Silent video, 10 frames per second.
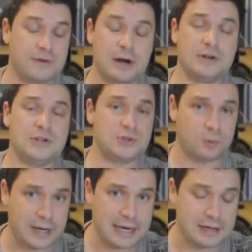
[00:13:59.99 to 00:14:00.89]
They're very
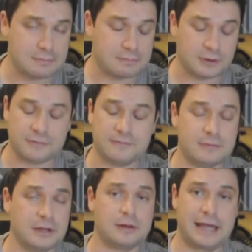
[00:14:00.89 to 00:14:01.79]
sweet,
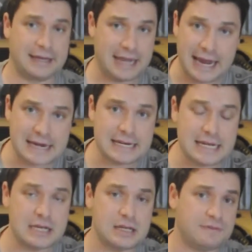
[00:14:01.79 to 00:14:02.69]
they're like
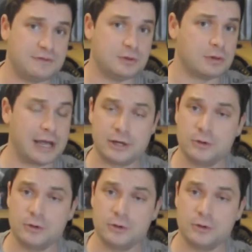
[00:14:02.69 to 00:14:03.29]
candy if you